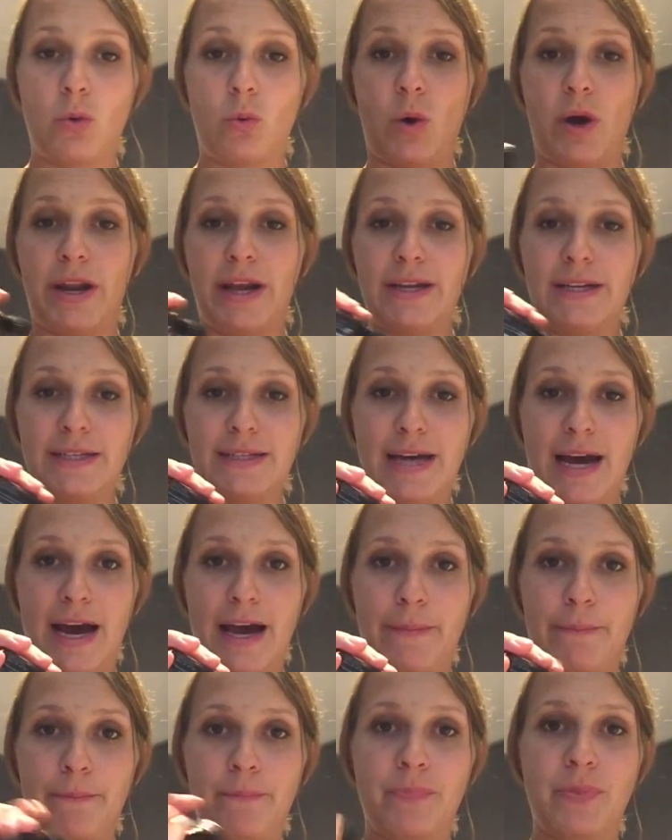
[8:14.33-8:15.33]
one at a
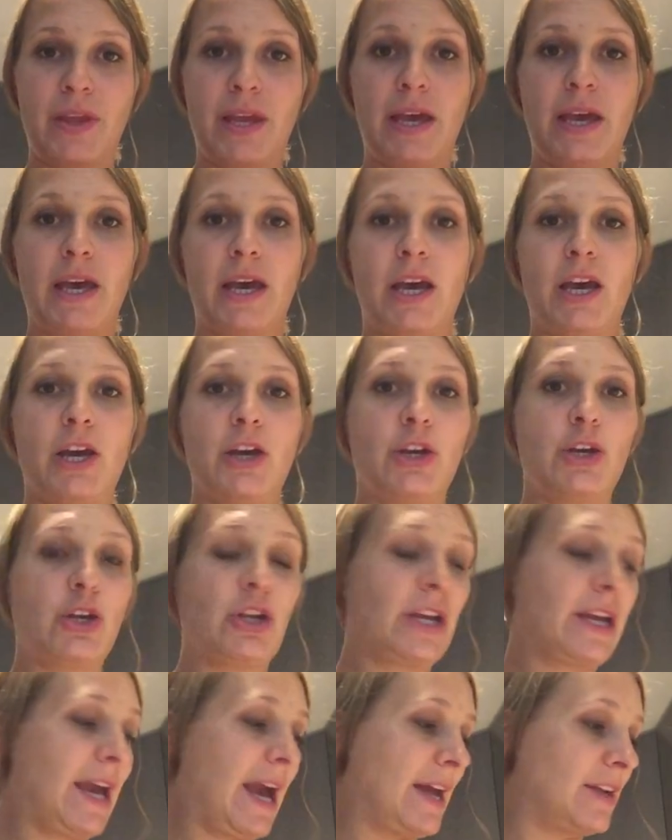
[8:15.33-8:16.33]
time. You're
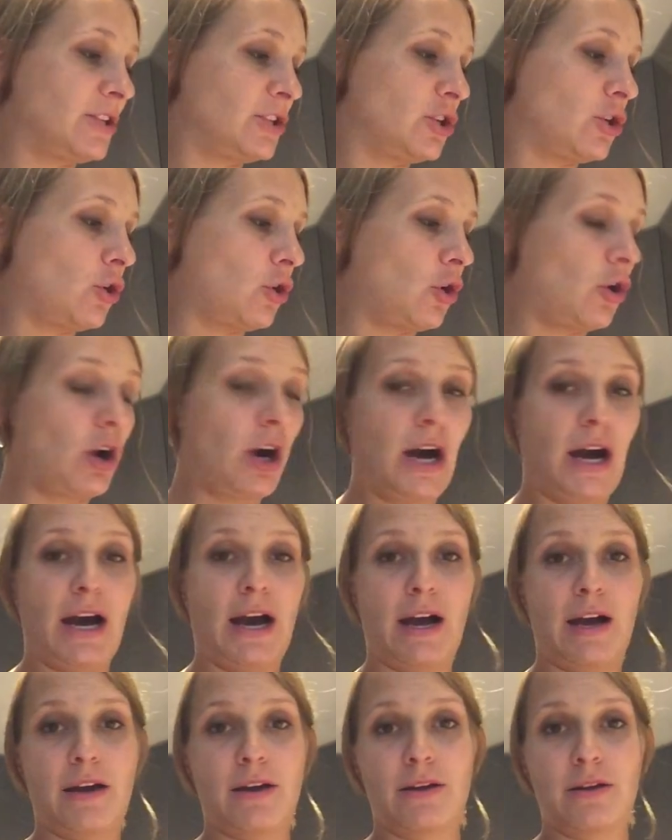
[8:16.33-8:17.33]
gonna get
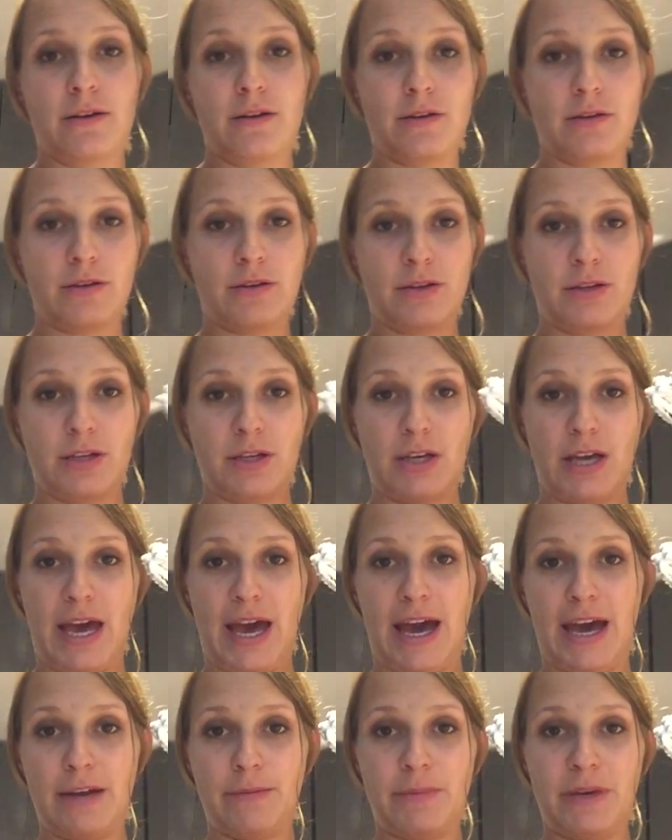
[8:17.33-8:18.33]
your
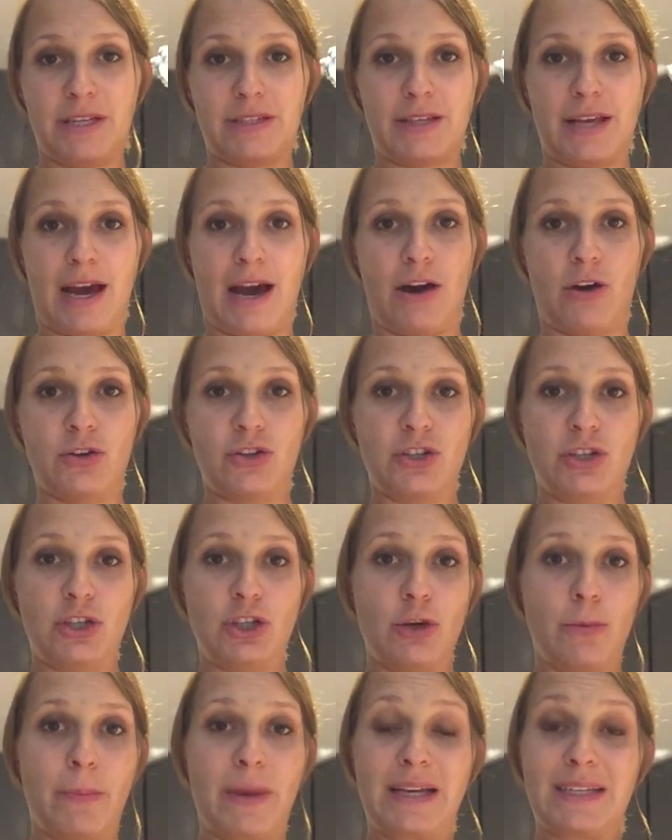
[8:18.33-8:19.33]
hand mix out.
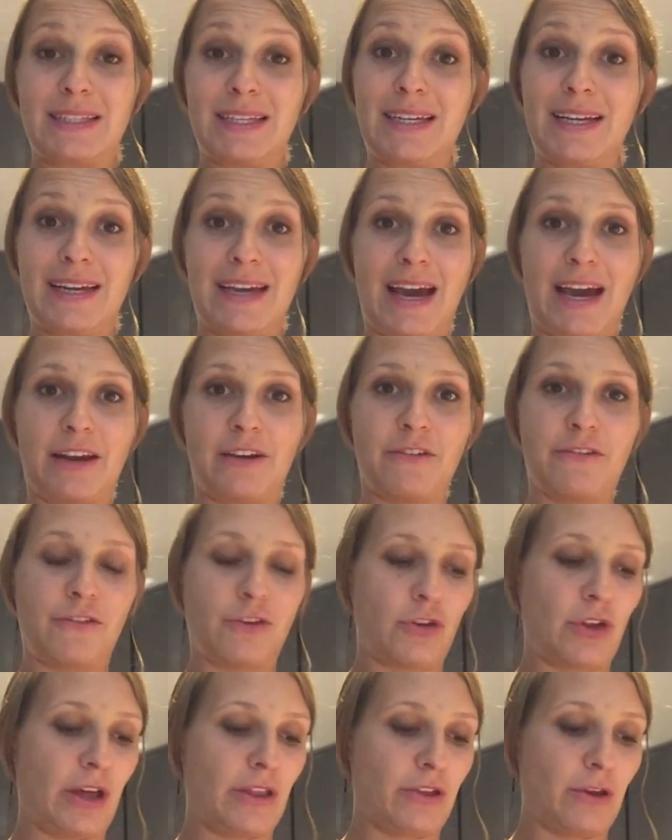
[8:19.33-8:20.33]
You mix it again
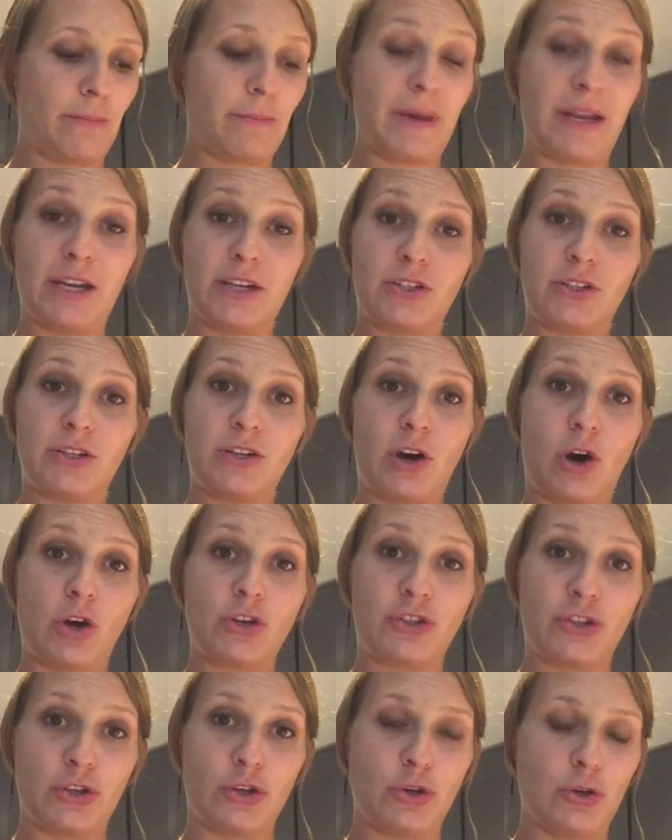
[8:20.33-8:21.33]
for another minute
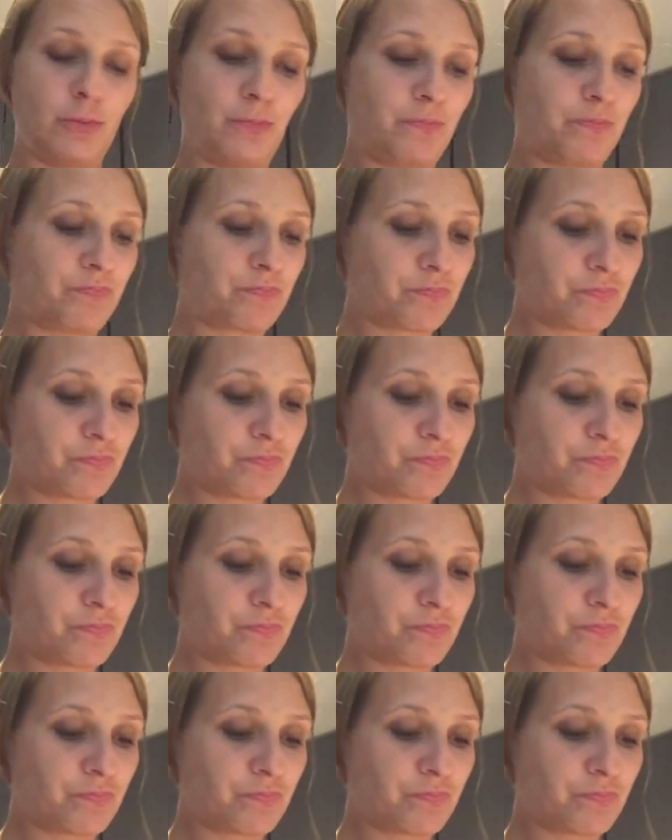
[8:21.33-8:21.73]
or two.